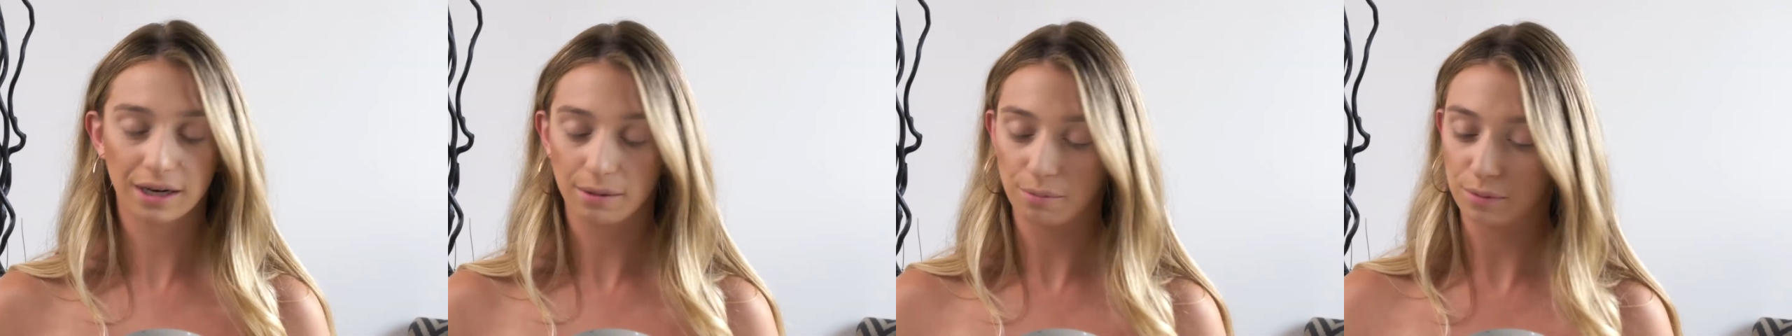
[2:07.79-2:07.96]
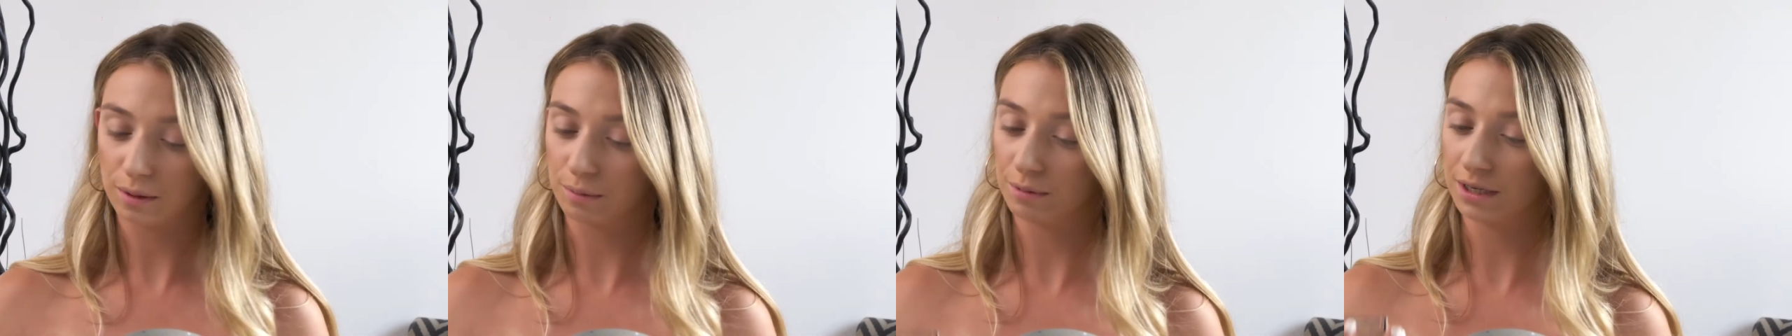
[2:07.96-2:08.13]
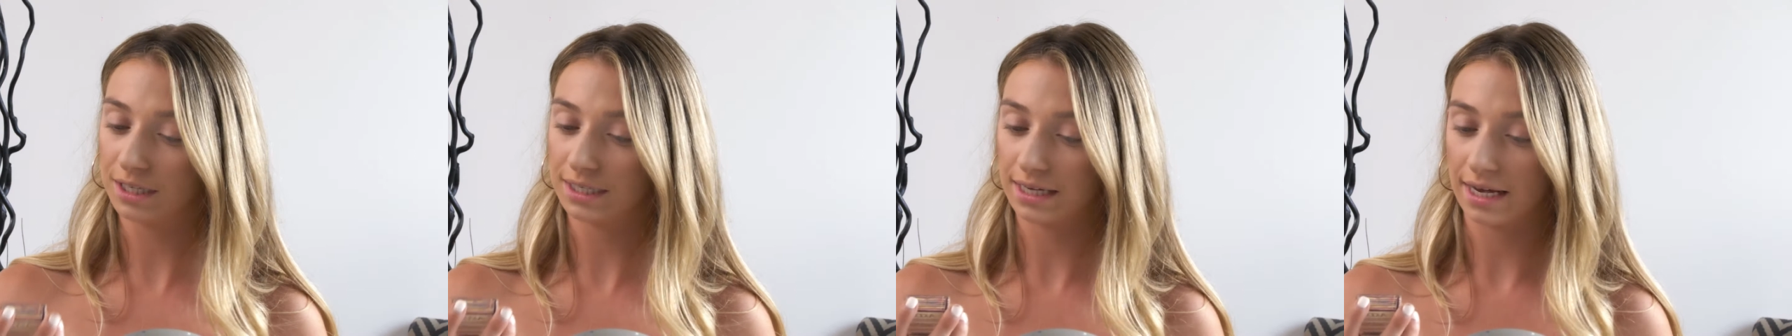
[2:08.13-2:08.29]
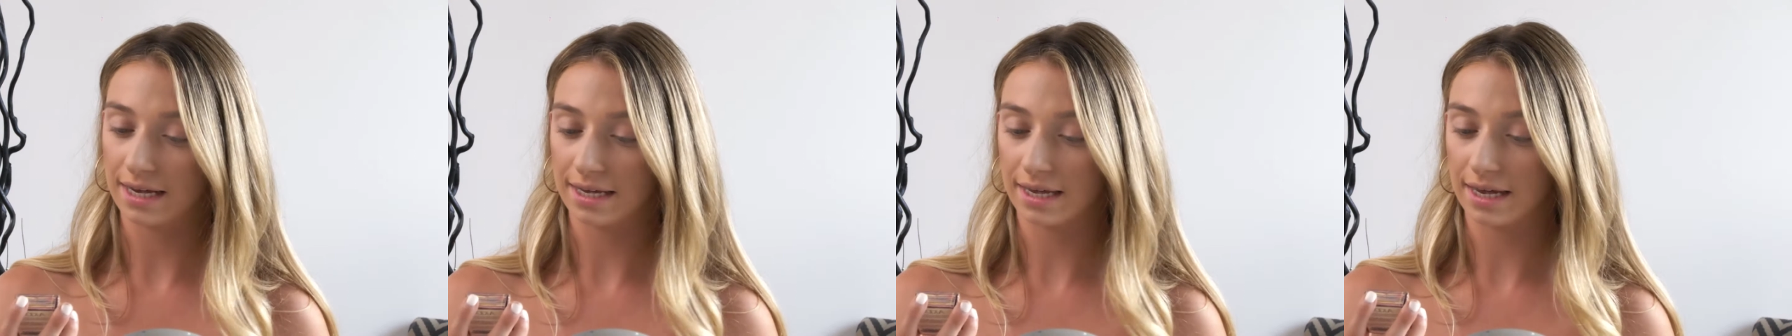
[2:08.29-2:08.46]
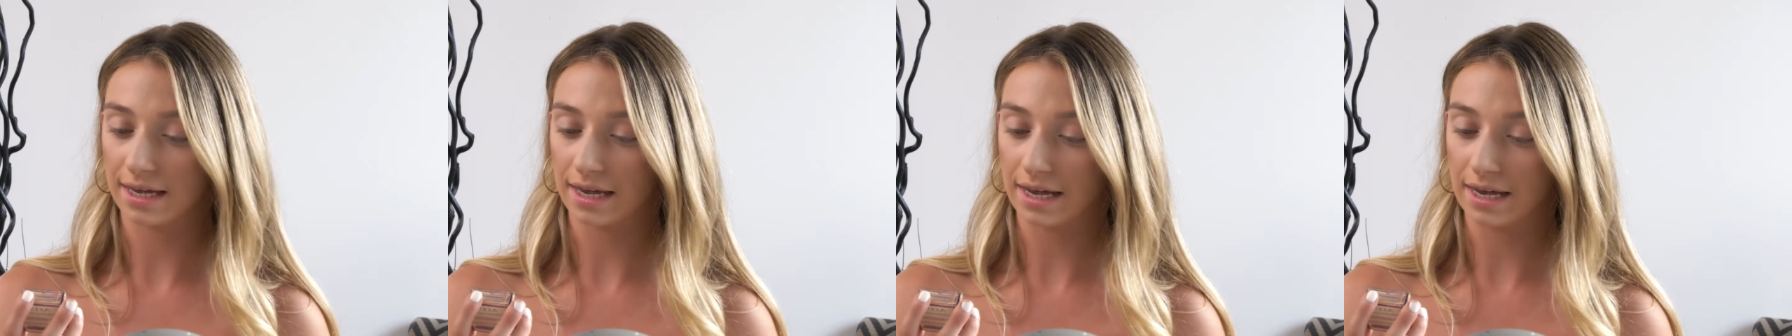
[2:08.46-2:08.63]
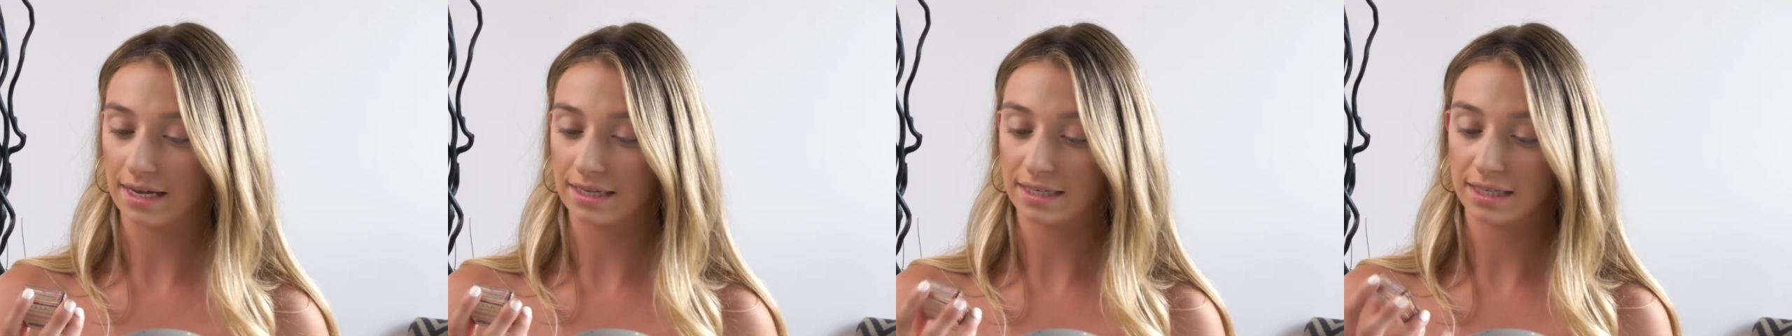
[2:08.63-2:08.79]
going to be
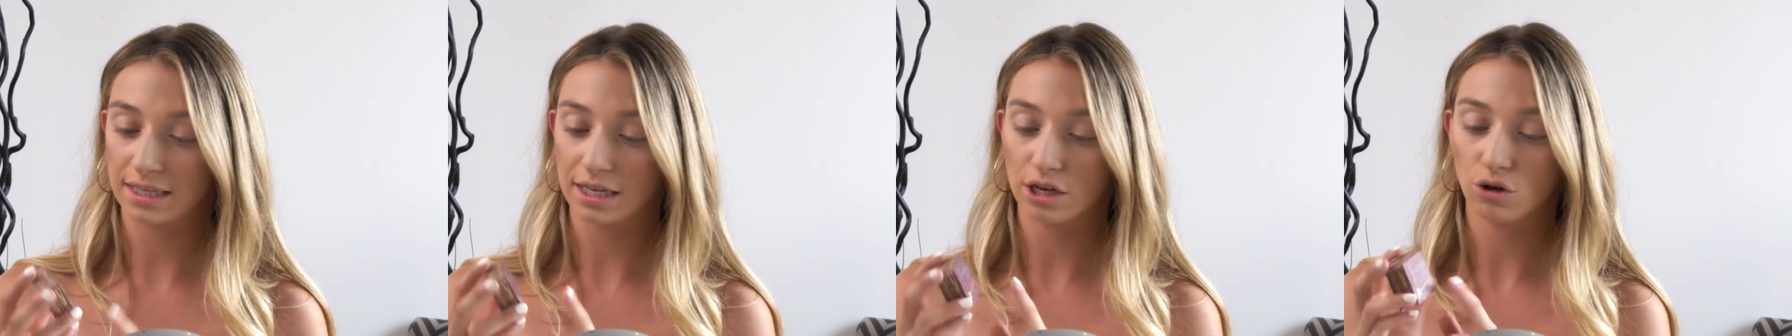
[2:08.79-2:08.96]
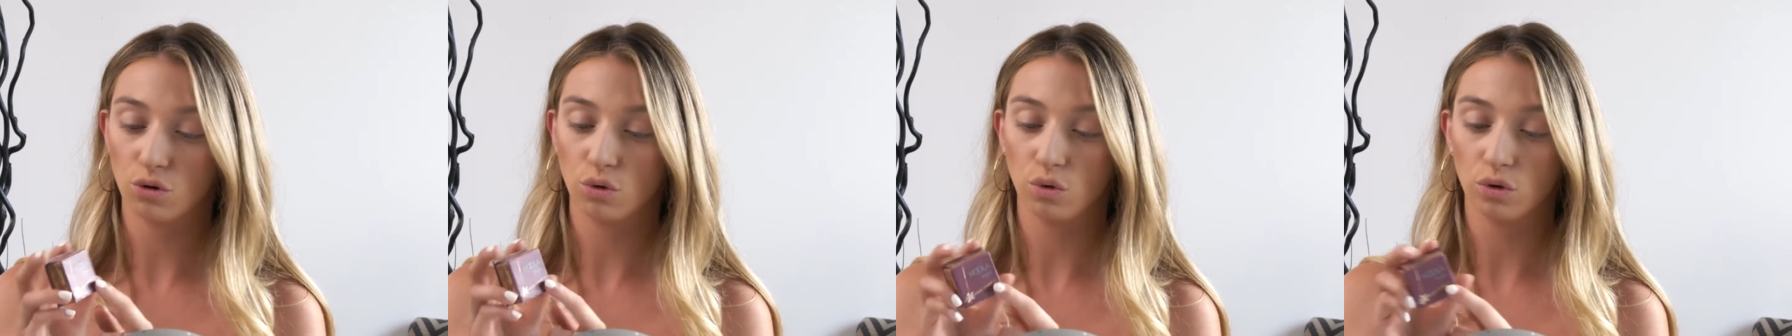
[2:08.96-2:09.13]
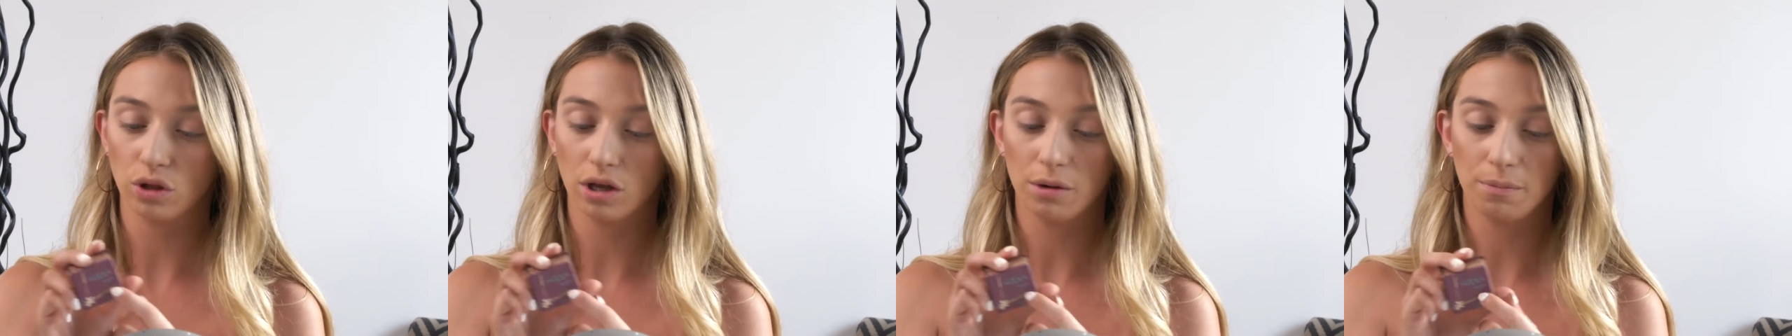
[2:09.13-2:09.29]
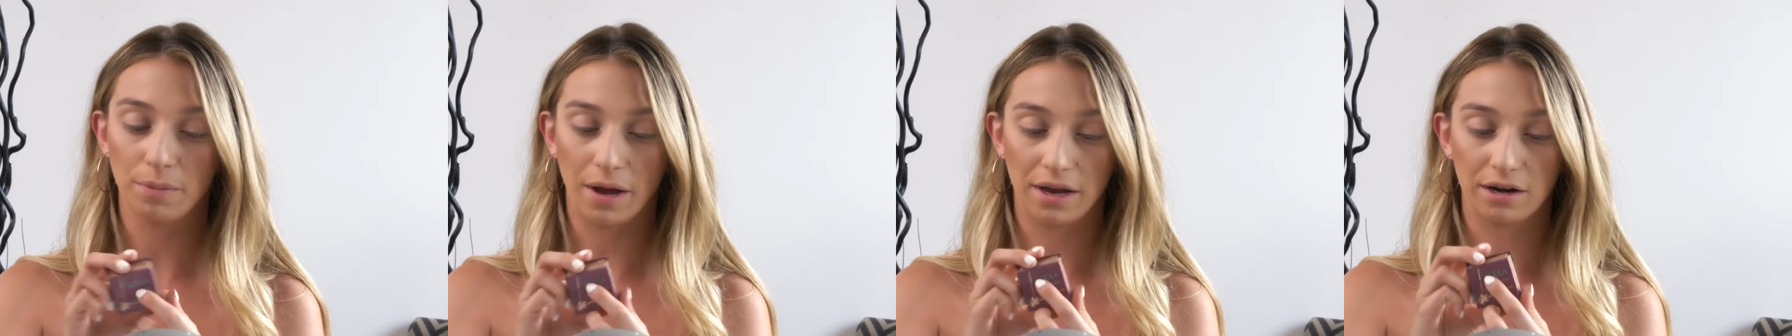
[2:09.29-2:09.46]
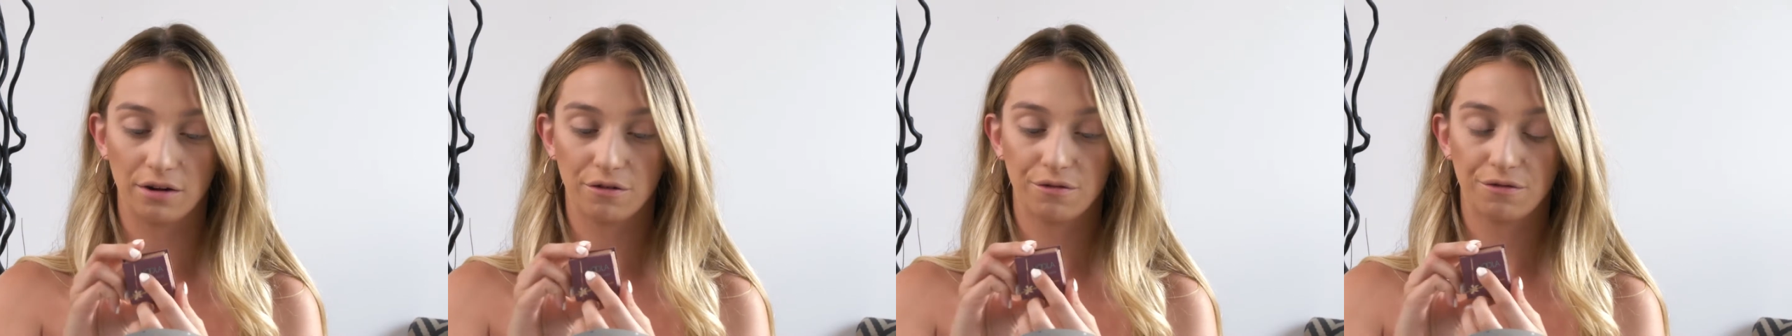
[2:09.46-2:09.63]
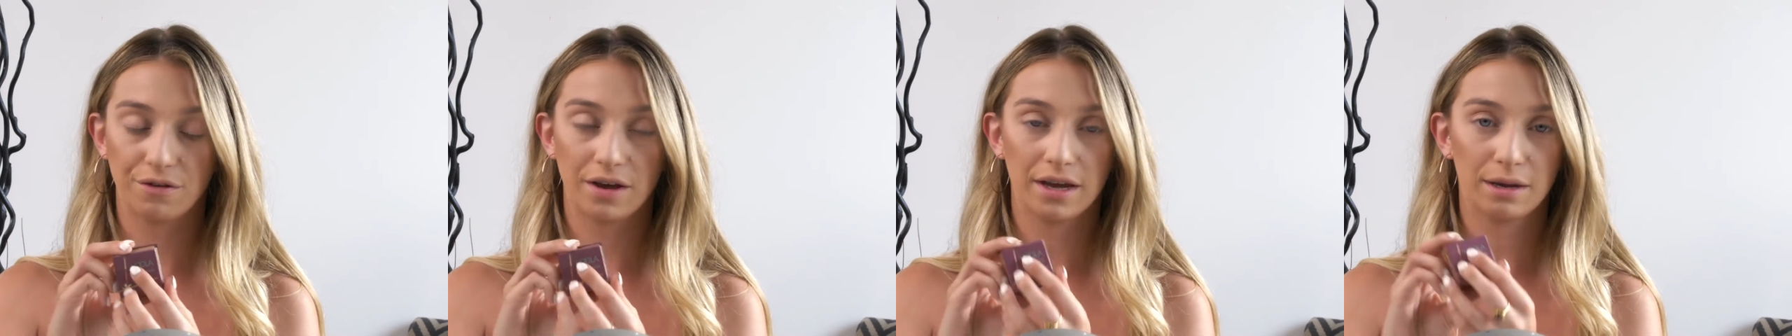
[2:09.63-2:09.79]
taking is the Hoola
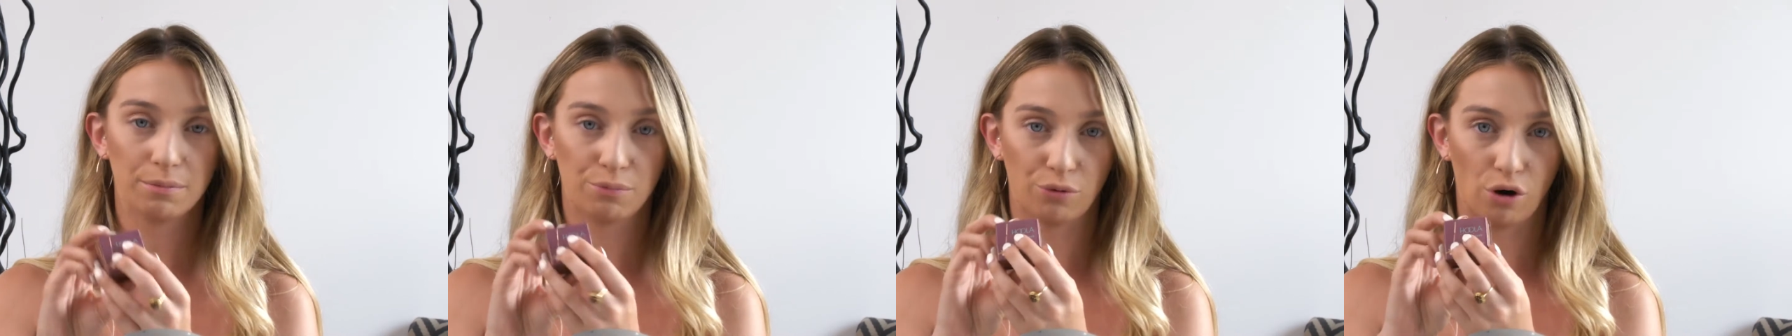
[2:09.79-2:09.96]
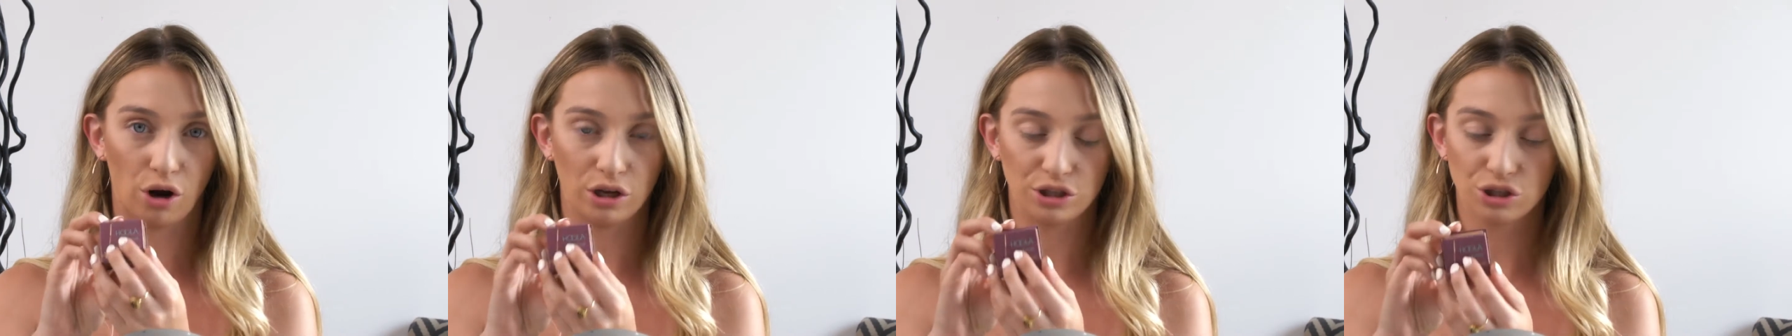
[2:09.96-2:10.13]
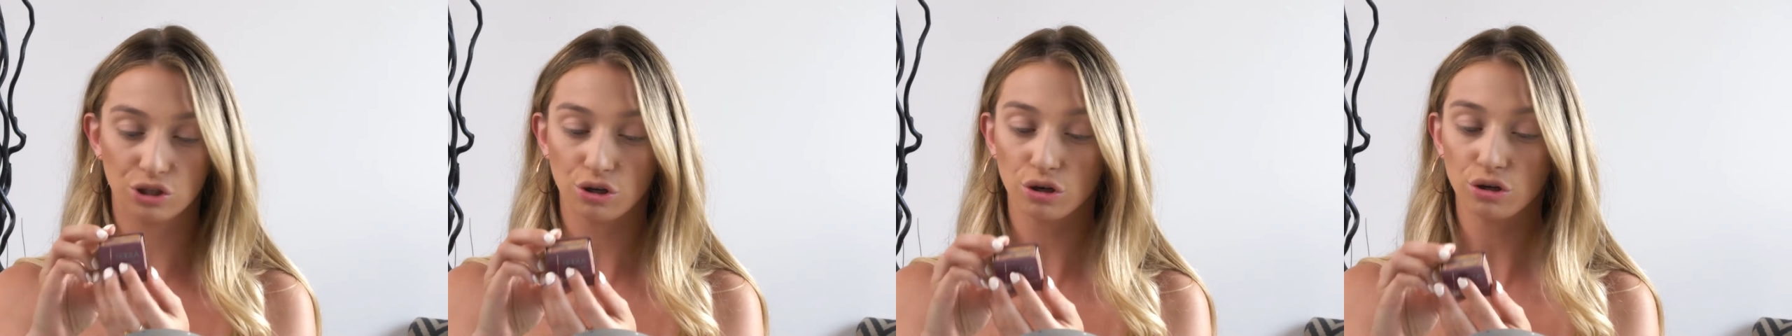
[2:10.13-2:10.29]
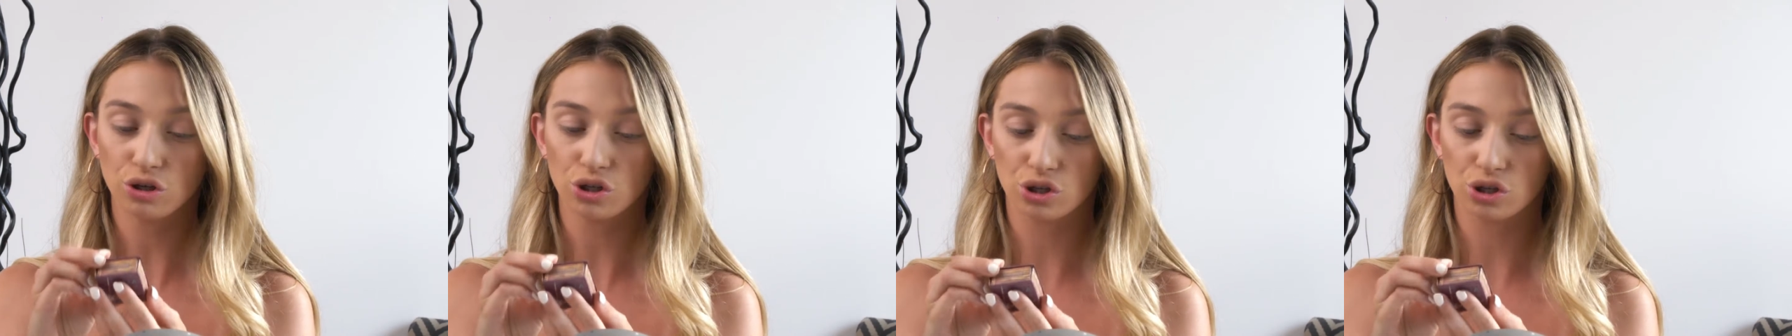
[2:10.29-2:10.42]
Benefit Bronzer.